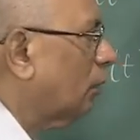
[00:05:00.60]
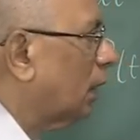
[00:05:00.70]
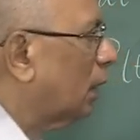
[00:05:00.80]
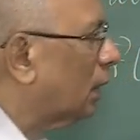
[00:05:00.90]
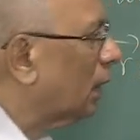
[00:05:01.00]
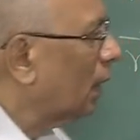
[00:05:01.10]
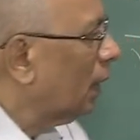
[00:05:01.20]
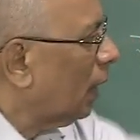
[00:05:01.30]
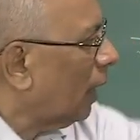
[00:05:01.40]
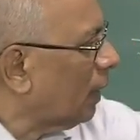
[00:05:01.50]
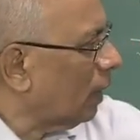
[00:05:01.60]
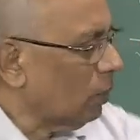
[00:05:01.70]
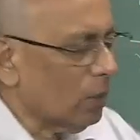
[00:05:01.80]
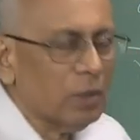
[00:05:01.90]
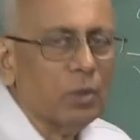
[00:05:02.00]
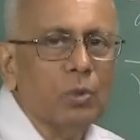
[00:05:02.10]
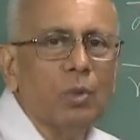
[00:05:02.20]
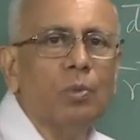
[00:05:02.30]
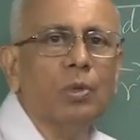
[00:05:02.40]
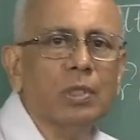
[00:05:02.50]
of the earth, and then you got to do a more